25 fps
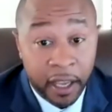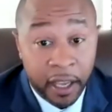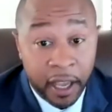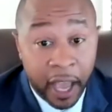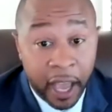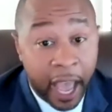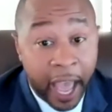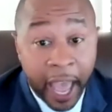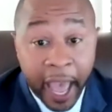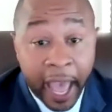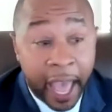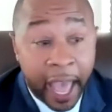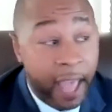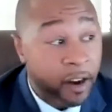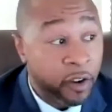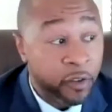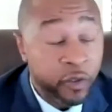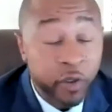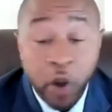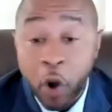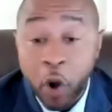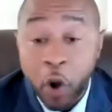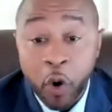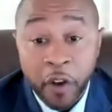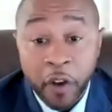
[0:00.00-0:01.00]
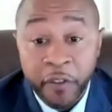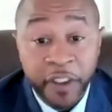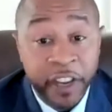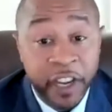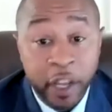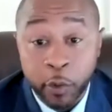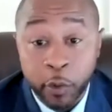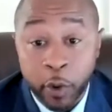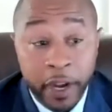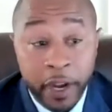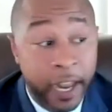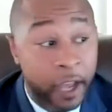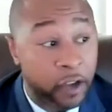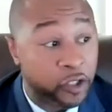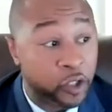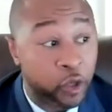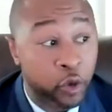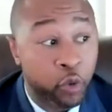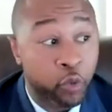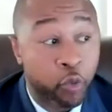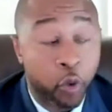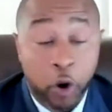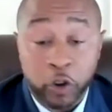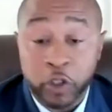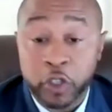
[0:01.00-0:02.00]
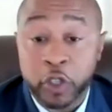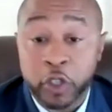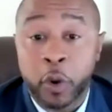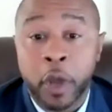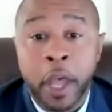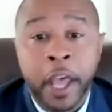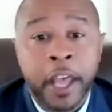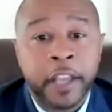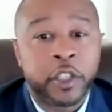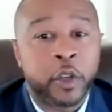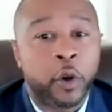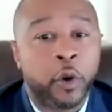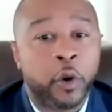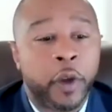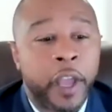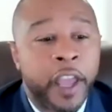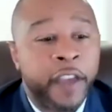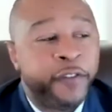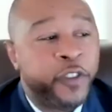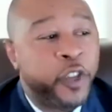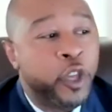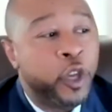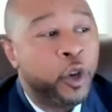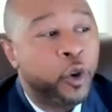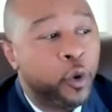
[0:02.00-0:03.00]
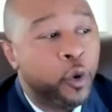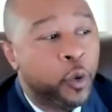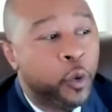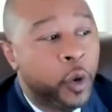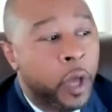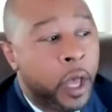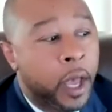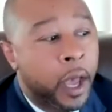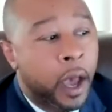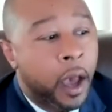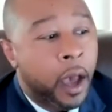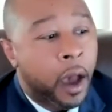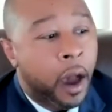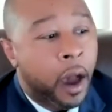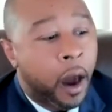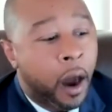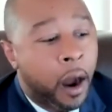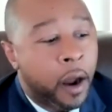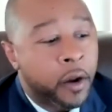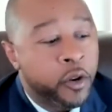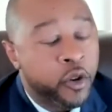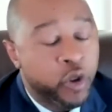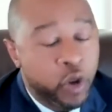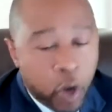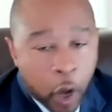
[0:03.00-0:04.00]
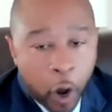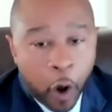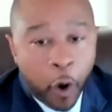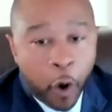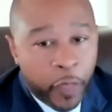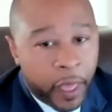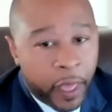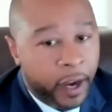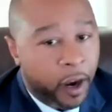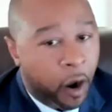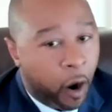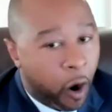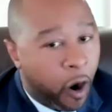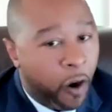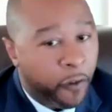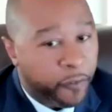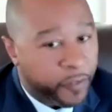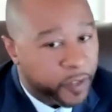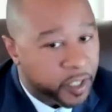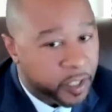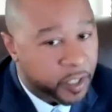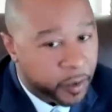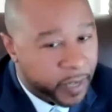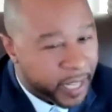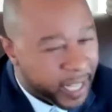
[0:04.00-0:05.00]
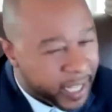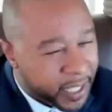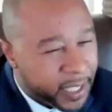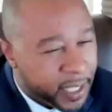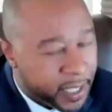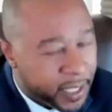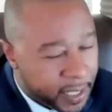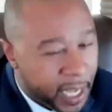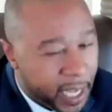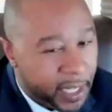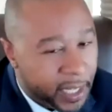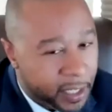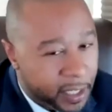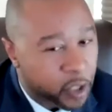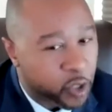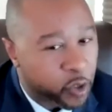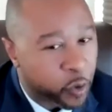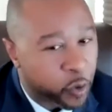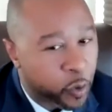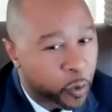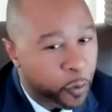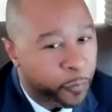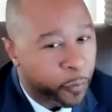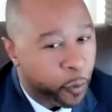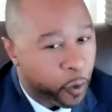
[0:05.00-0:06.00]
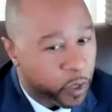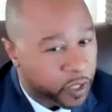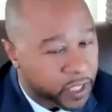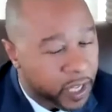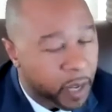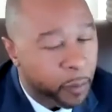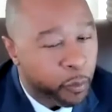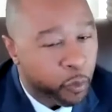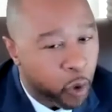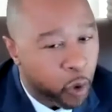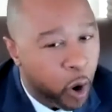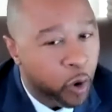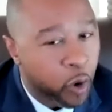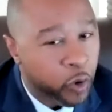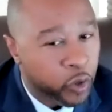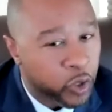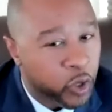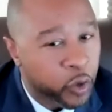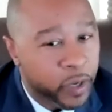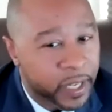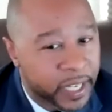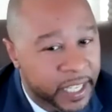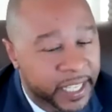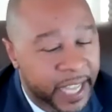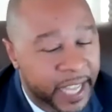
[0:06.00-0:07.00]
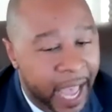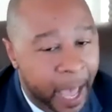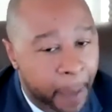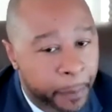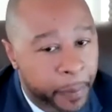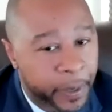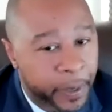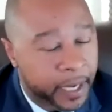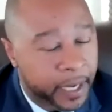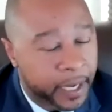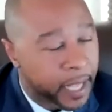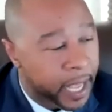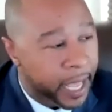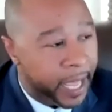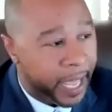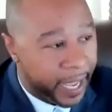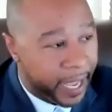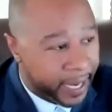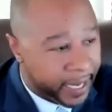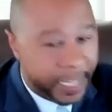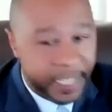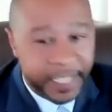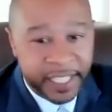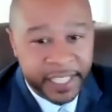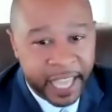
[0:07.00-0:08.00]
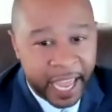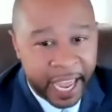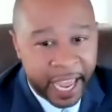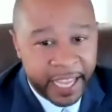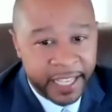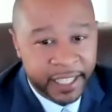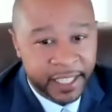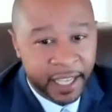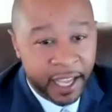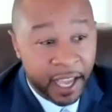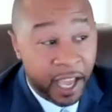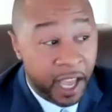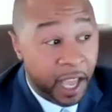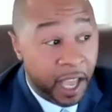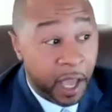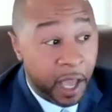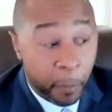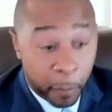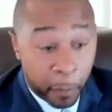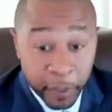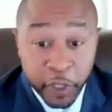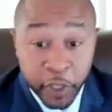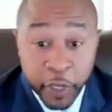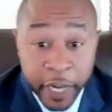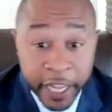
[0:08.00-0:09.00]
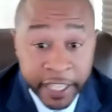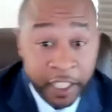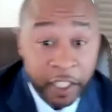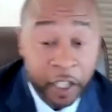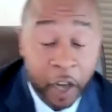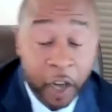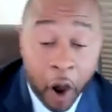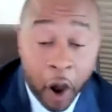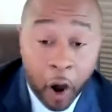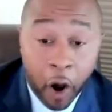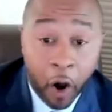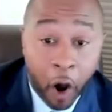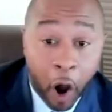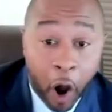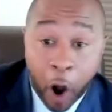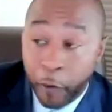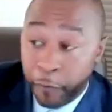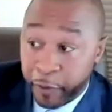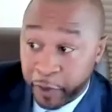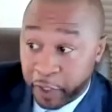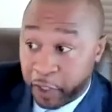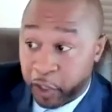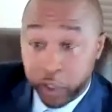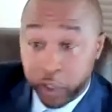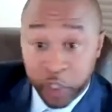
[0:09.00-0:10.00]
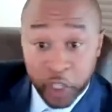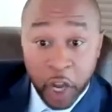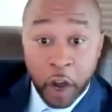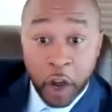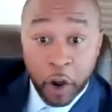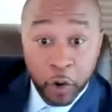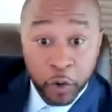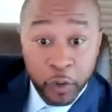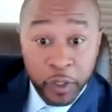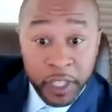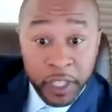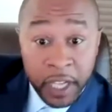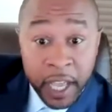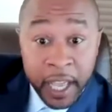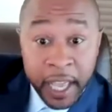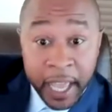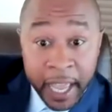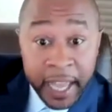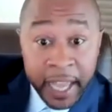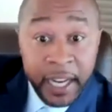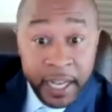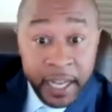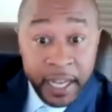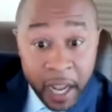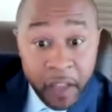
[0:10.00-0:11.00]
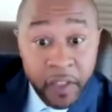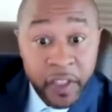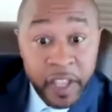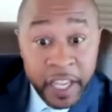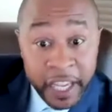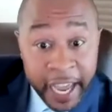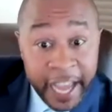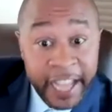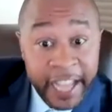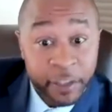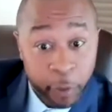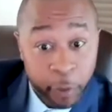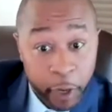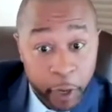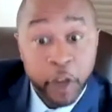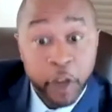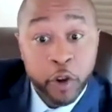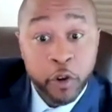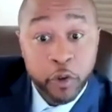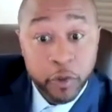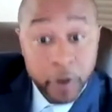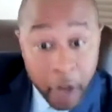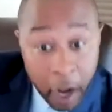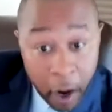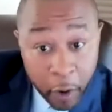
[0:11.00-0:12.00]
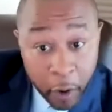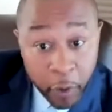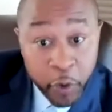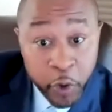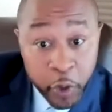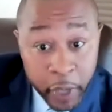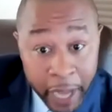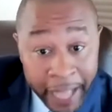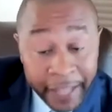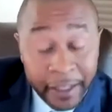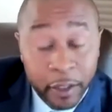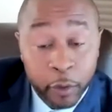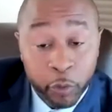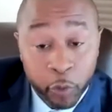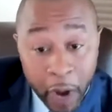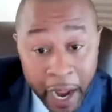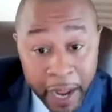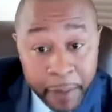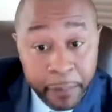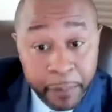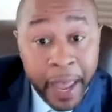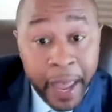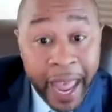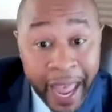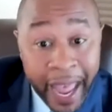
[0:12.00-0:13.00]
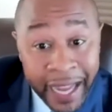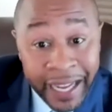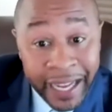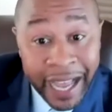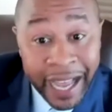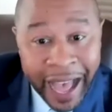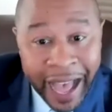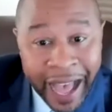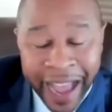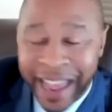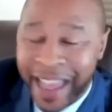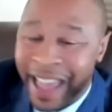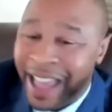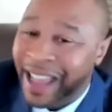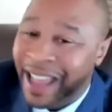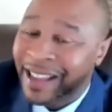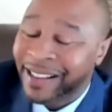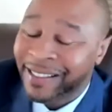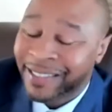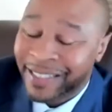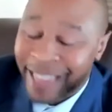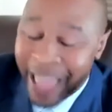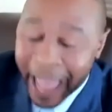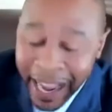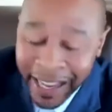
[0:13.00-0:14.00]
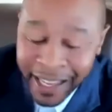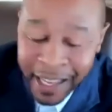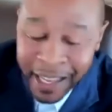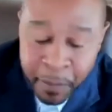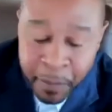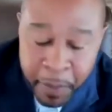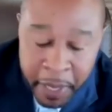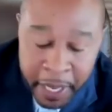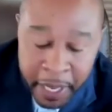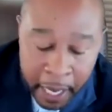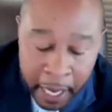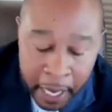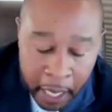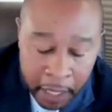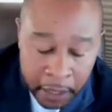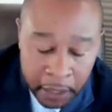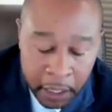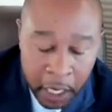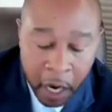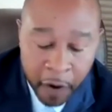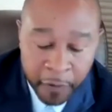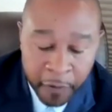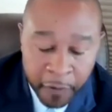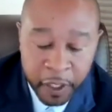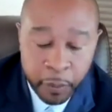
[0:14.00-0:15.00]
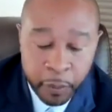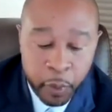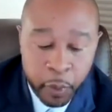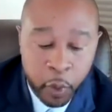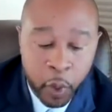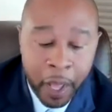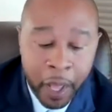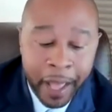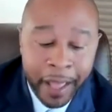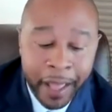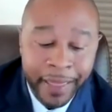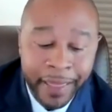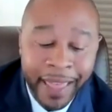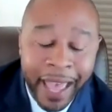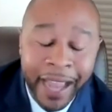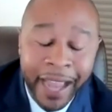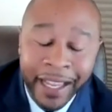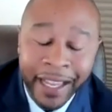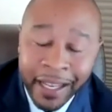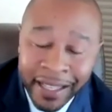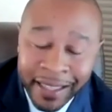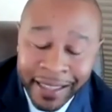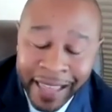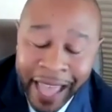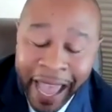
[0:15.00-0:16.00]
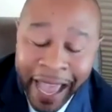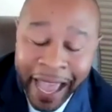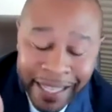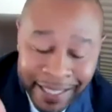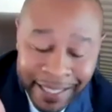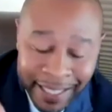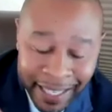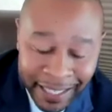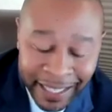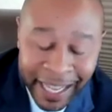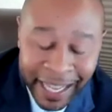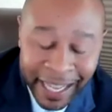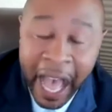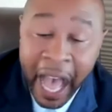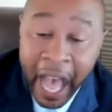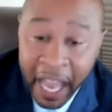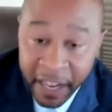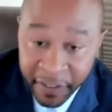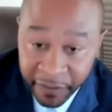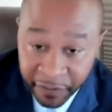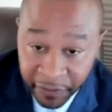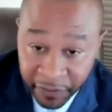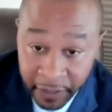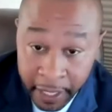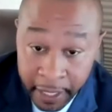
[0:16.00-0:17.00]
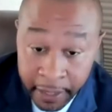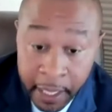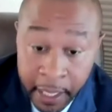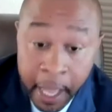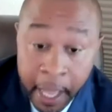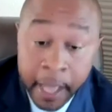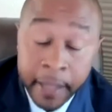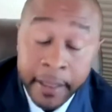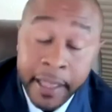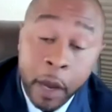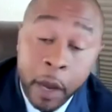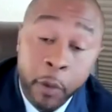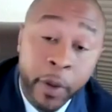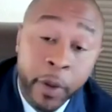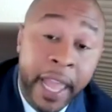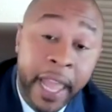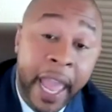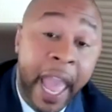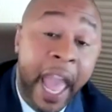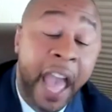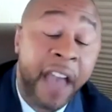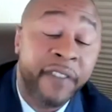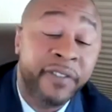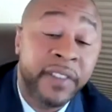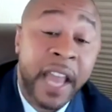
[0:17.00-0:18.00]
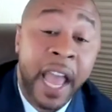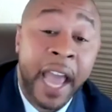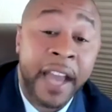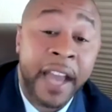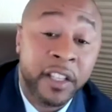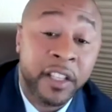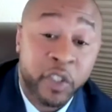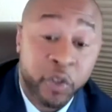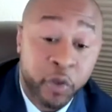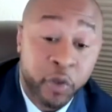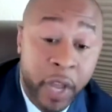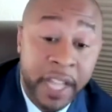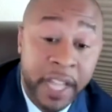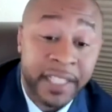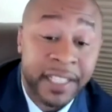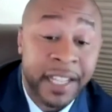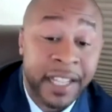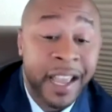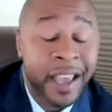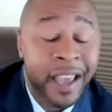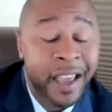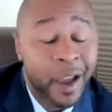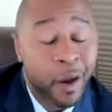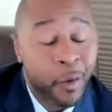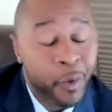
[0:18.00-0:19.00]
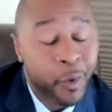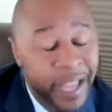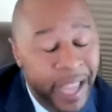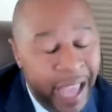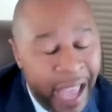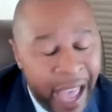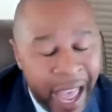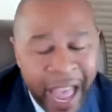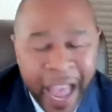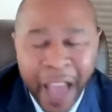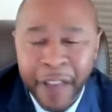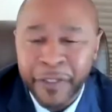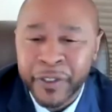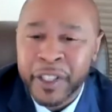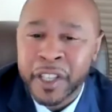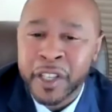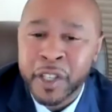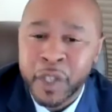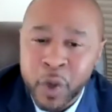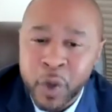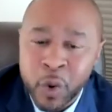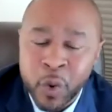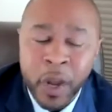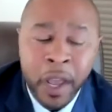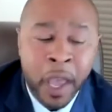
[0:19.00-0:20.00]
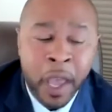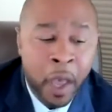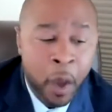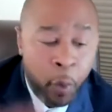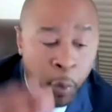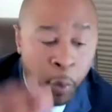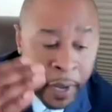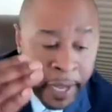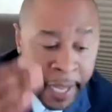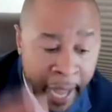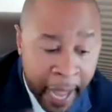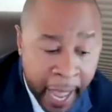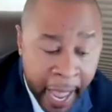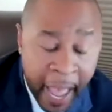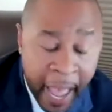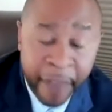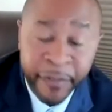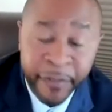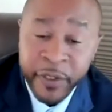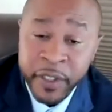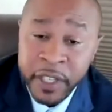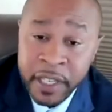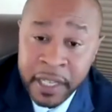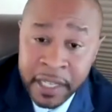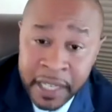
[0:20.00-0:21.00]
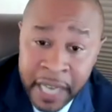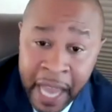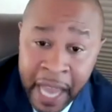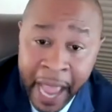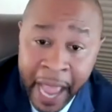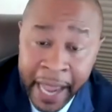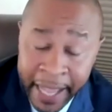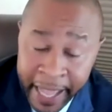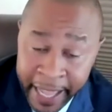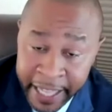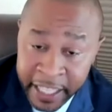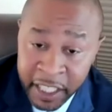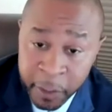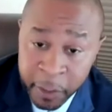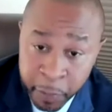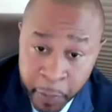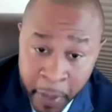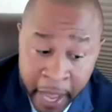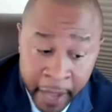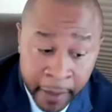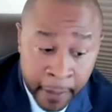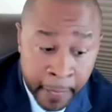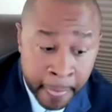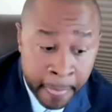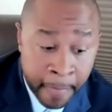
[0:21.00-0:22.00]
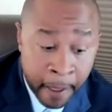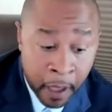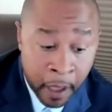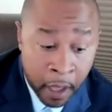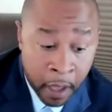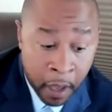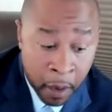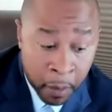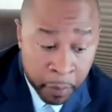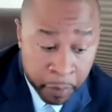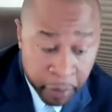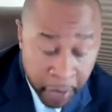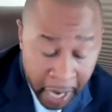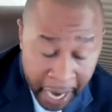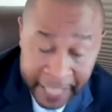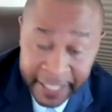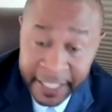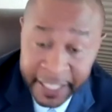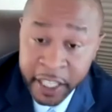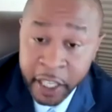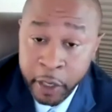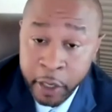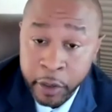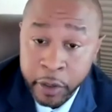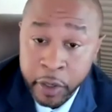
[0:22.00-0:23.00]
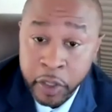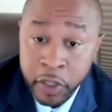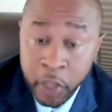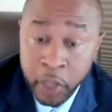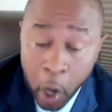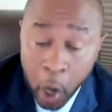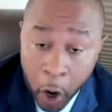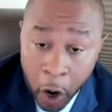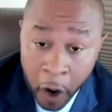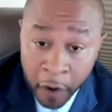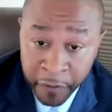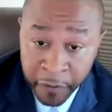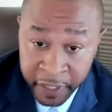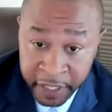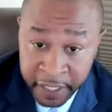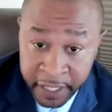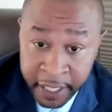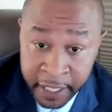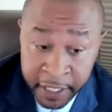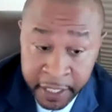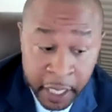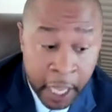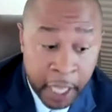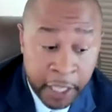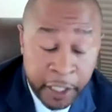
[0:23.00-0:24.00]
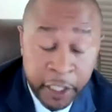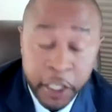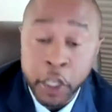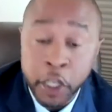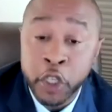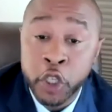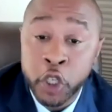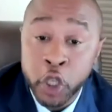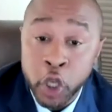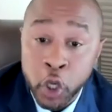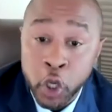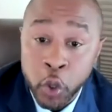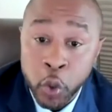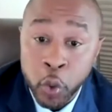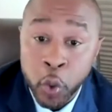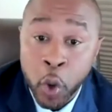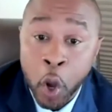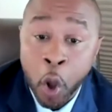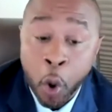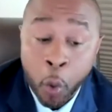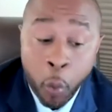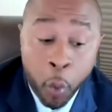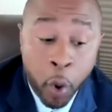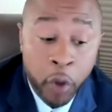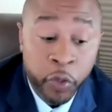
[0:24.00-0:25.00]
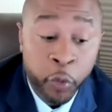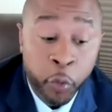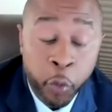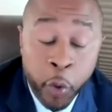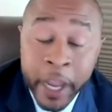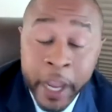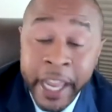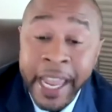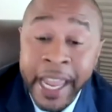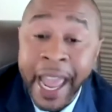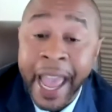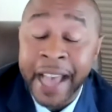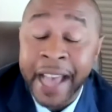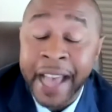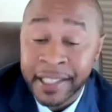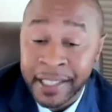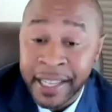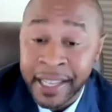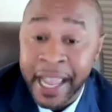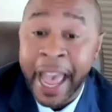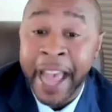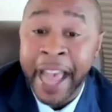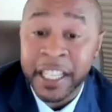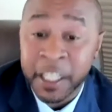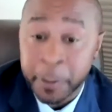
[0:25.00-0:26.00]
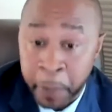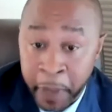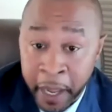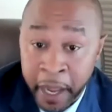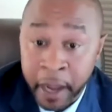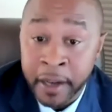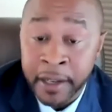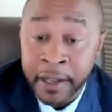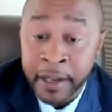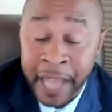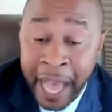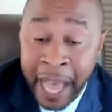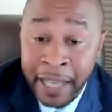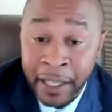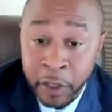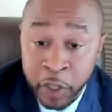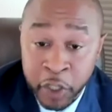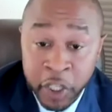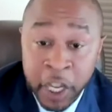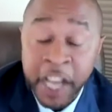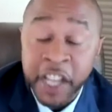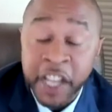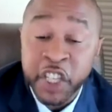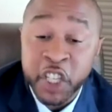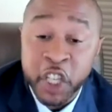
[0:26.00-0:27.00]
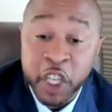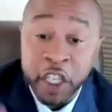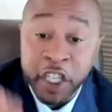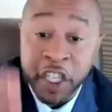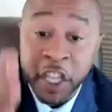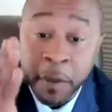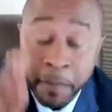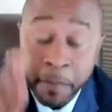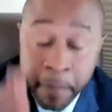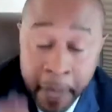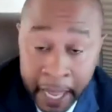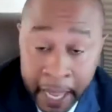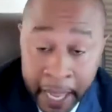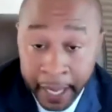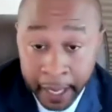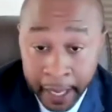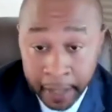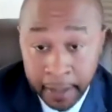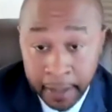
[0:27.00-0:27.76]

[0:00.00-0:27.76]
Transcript: I don't know of anyone else who works. So if you know that an officer isn't telling the truth or some wrongdoing is happening in this case, but you need to call Officer Jones in another case where you know you got the right bad guy, that can be uncomfortable. That is a conflict that we have not addressed, and we have to do it. We have to not expect prosecutors' offices to do what we as taxpayer dollars should demand.